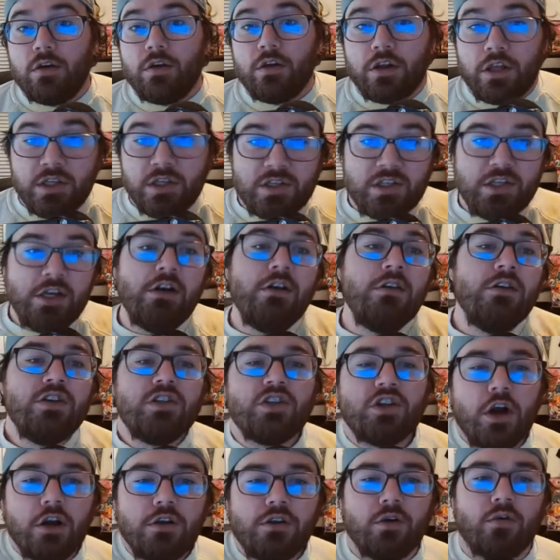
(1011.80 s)
Consider the
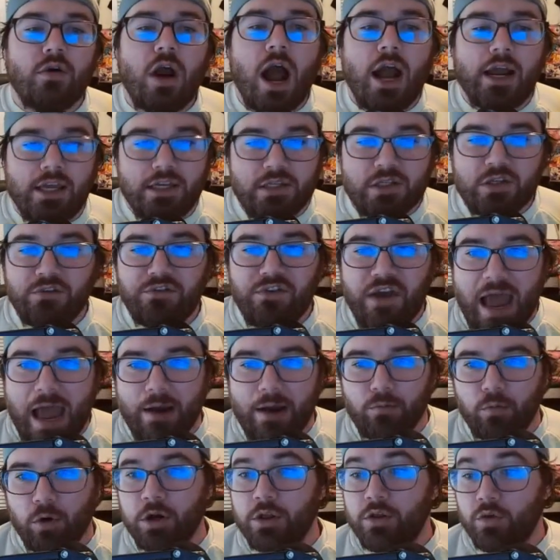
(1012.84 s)
start the Rockies have had.
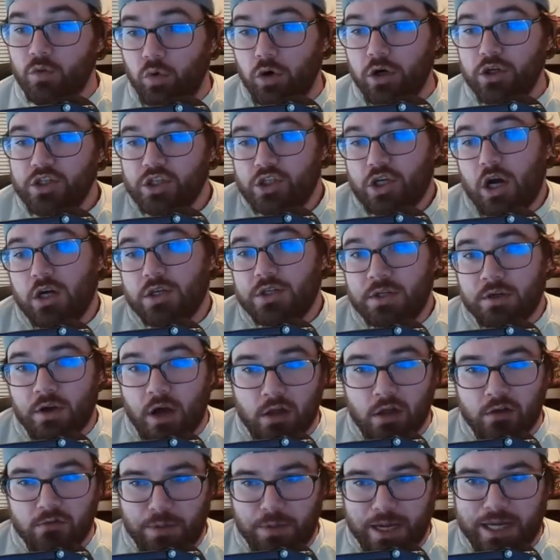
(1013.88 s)
One of the worst starts in
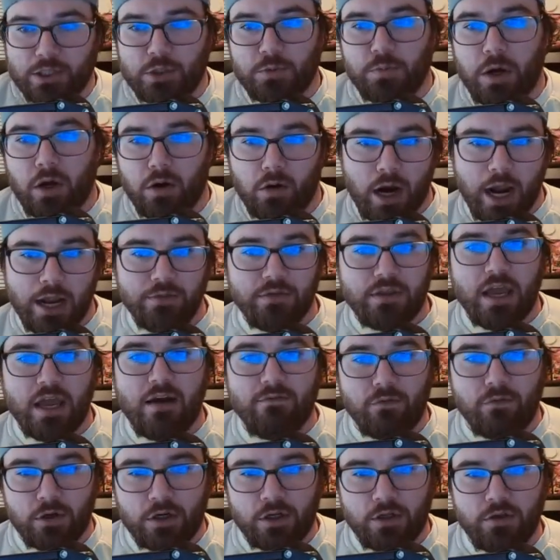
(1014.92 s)
all of baseball, right? They have
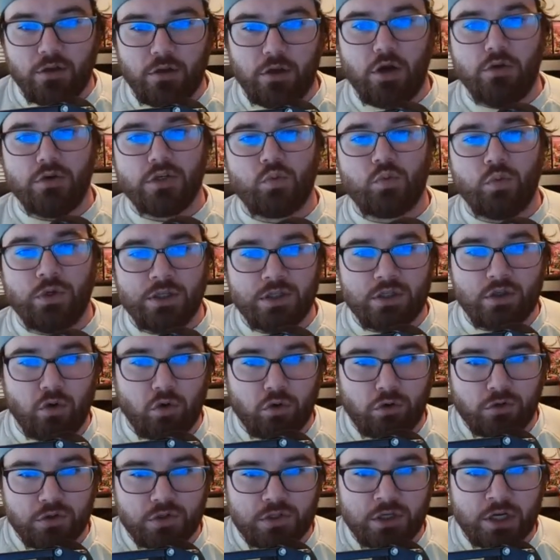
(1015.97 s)
one of the lowest win
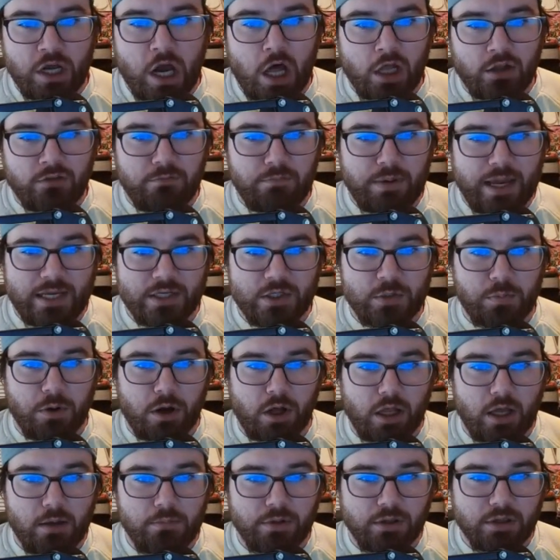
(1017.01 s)
totals in all of
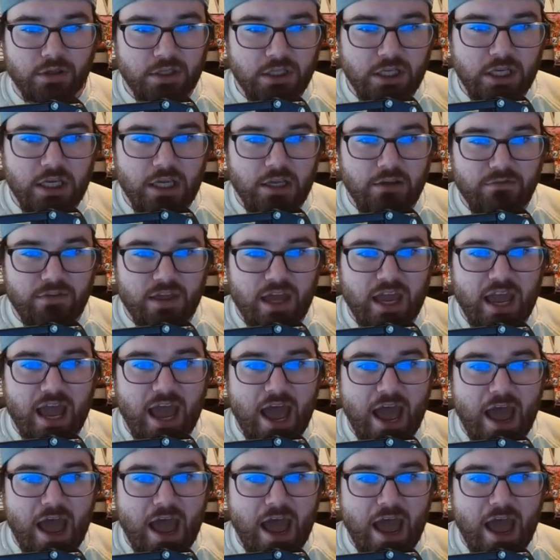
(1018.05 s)
baseball. They